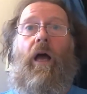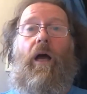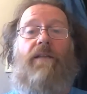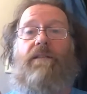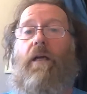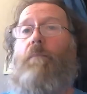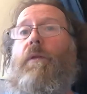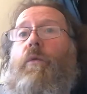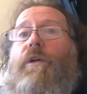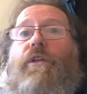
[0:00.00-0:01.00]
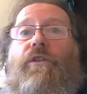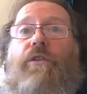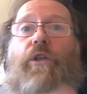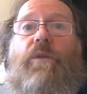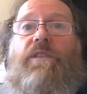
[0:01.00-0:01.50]
And what you could
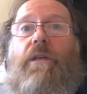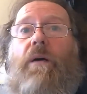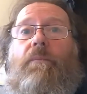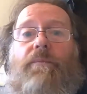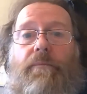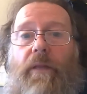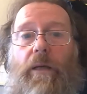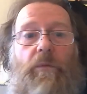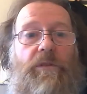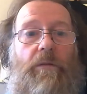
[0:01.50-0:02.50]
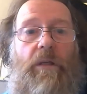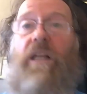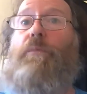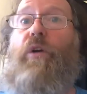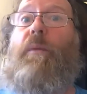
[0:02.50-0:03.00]
do was, it was
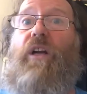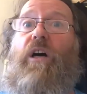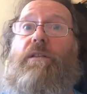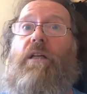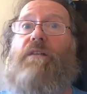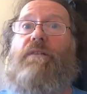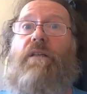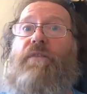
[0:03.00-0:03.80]
like a promenade, like a